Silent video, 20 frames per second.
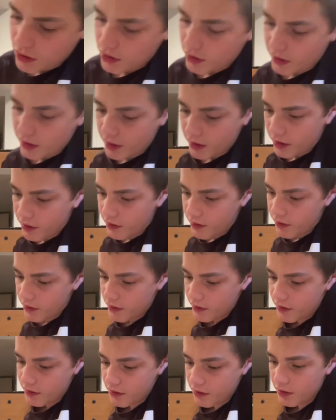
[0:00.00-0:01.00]
Uh,
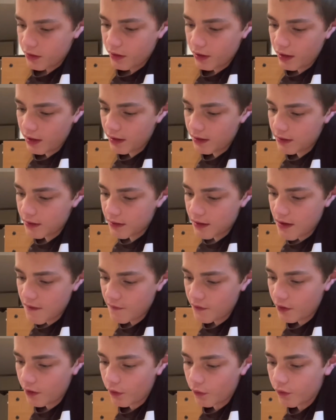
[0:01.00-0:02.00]
and
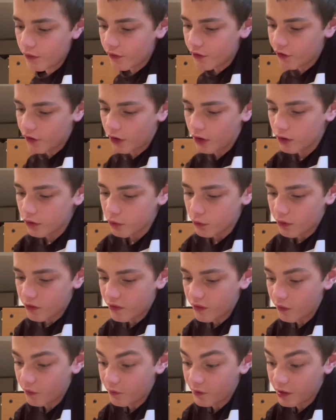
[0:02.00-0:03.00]
even though the songs were
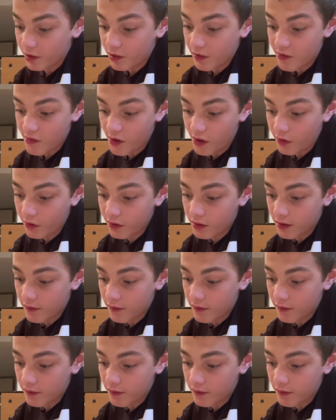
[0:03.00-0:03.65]
still very solid,